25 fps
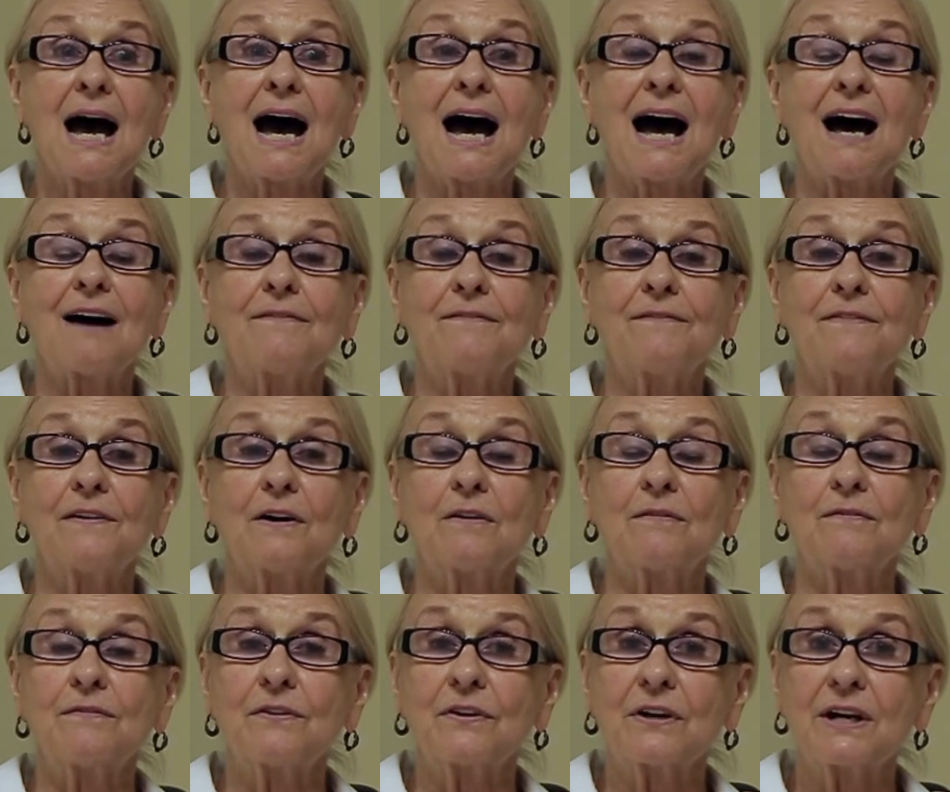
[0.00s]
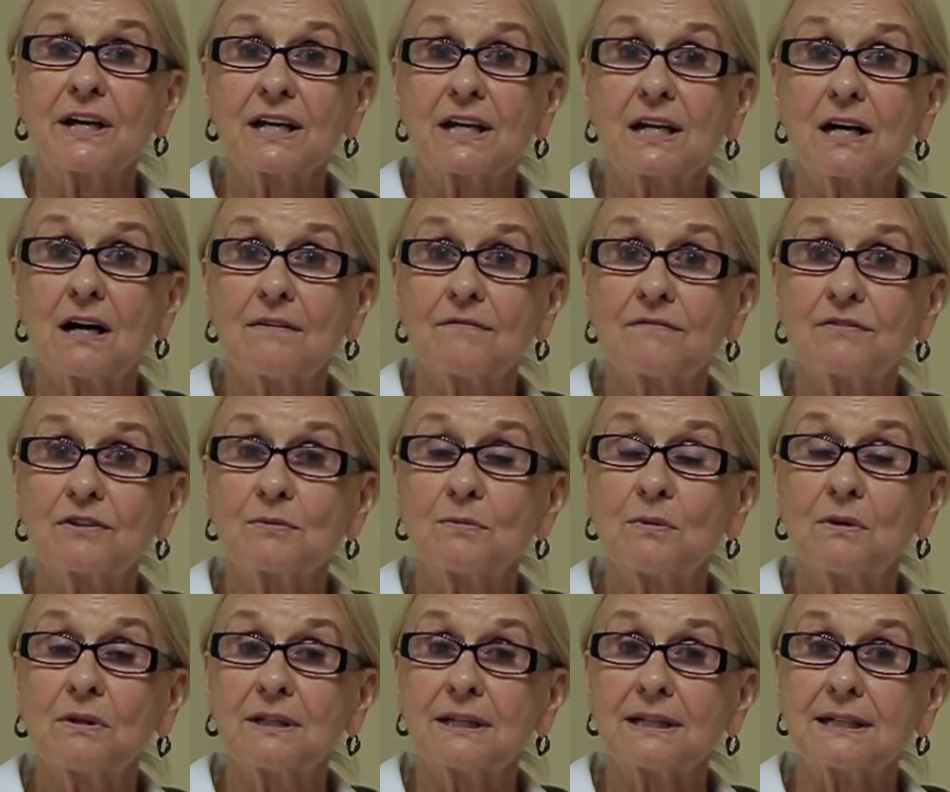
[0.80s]
I felt very
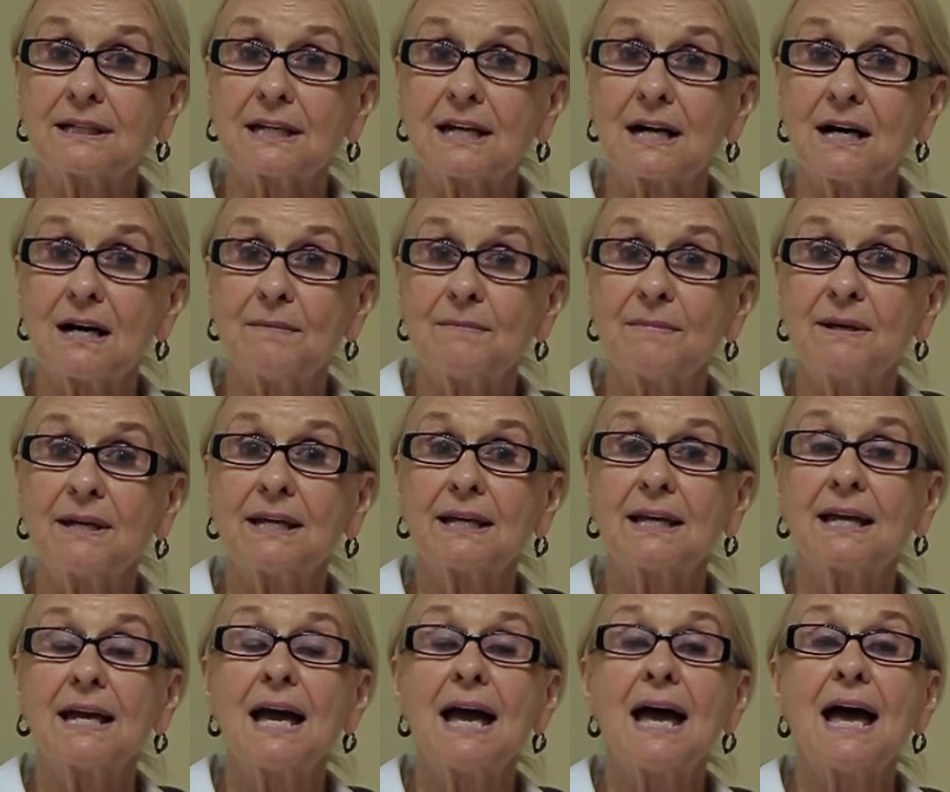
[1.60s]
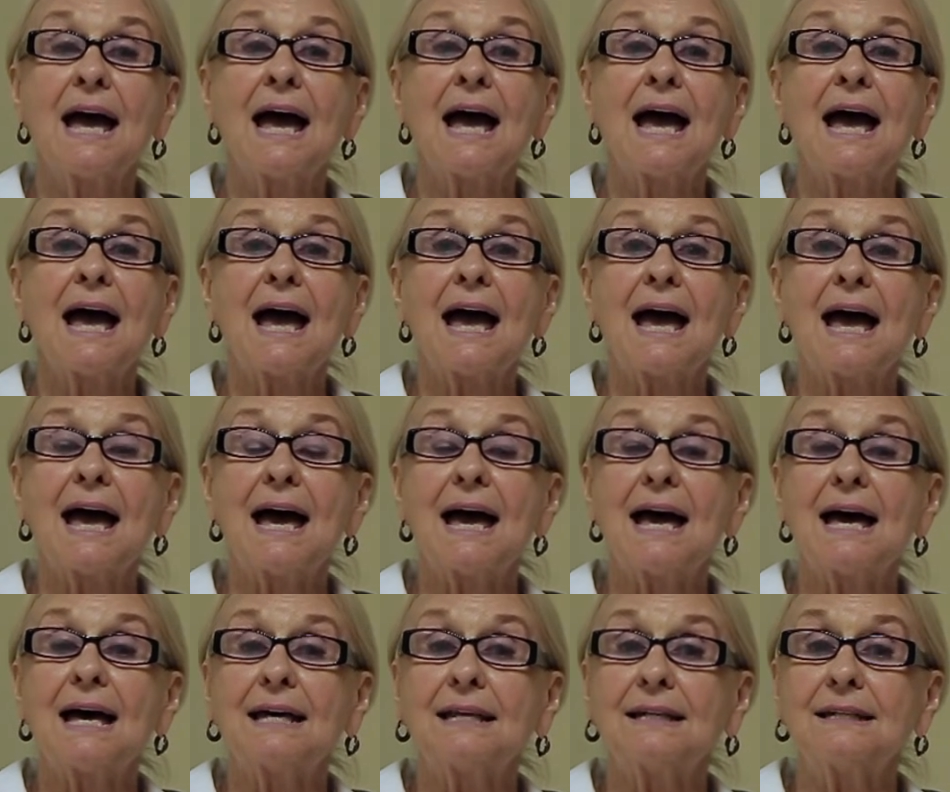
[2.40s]
comfortable in coming
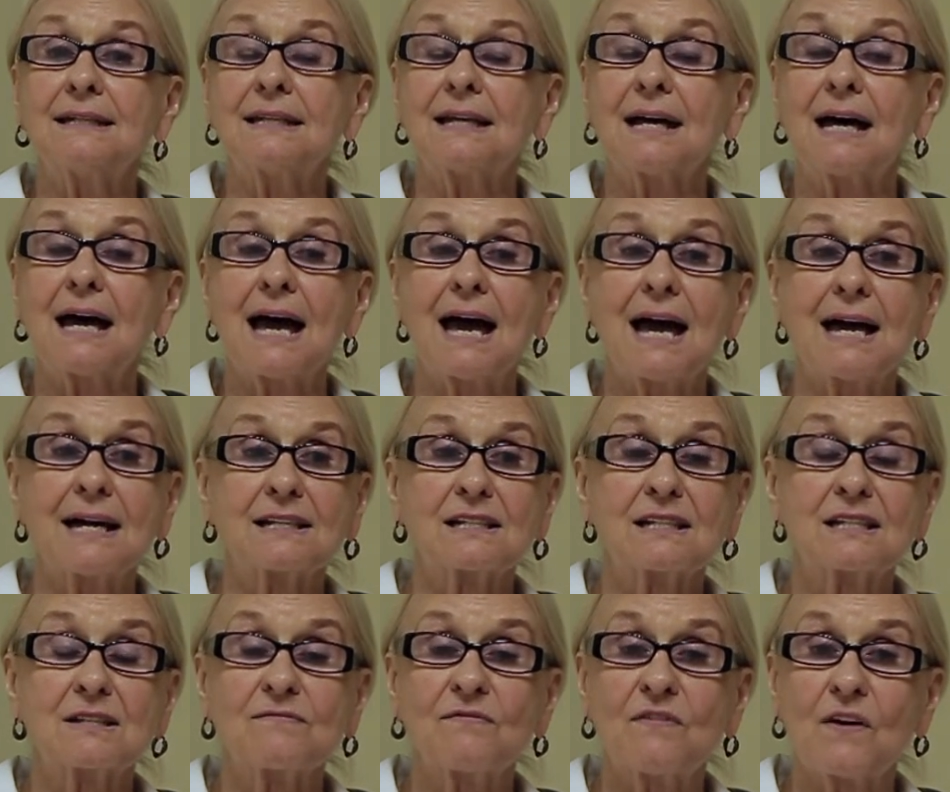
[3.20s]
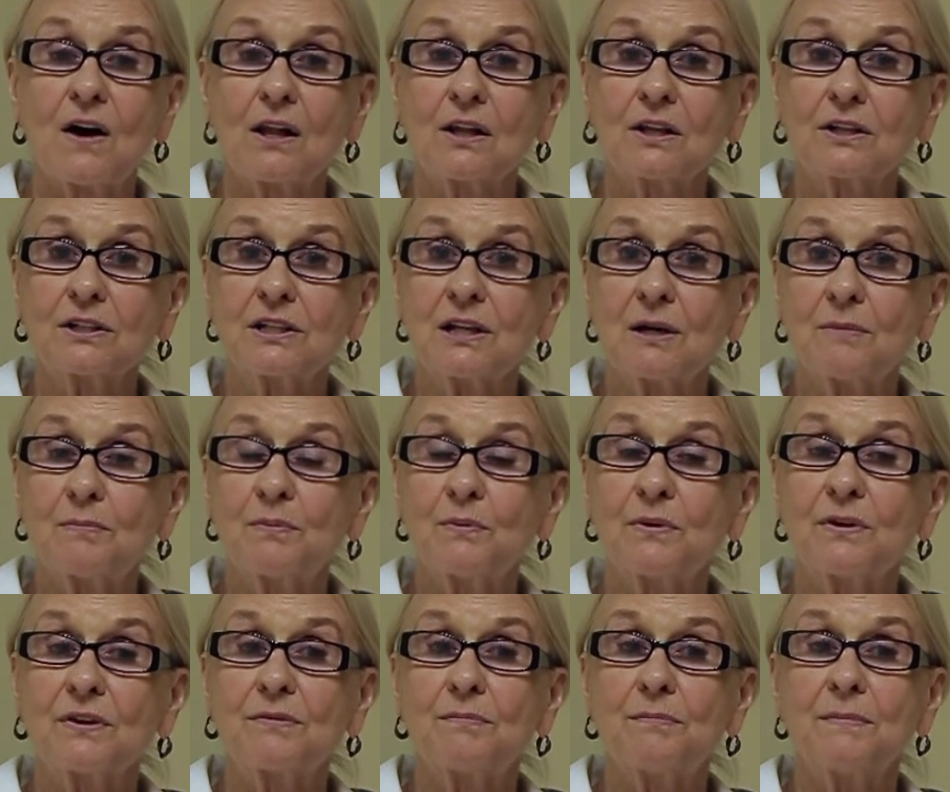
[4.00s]
and has followed
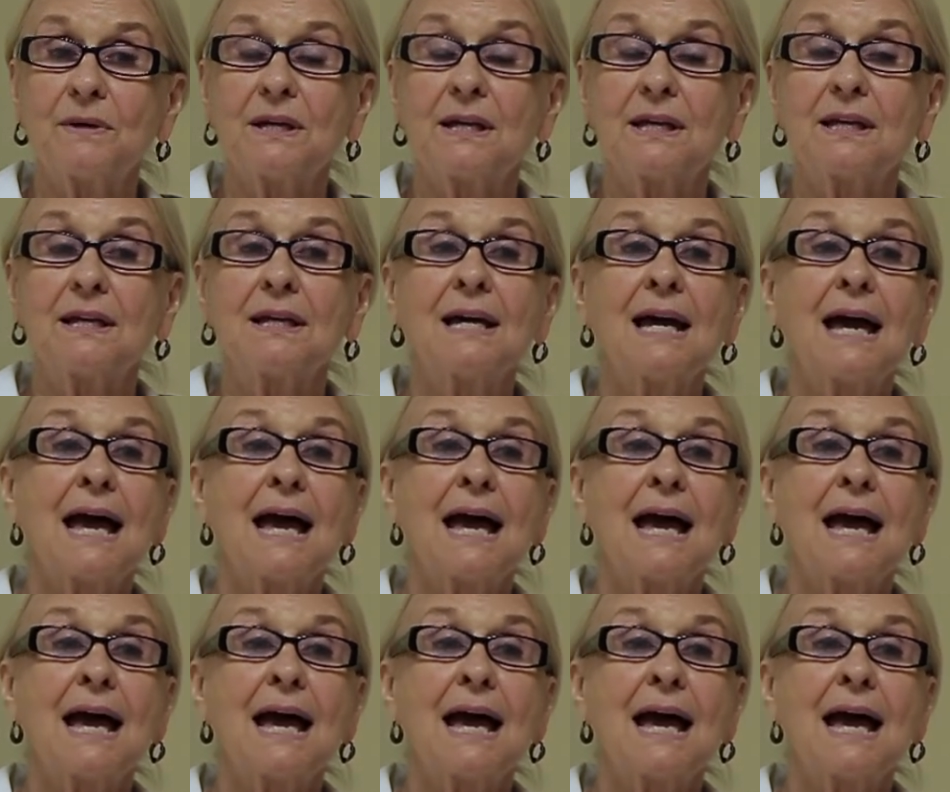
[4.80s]
up with me.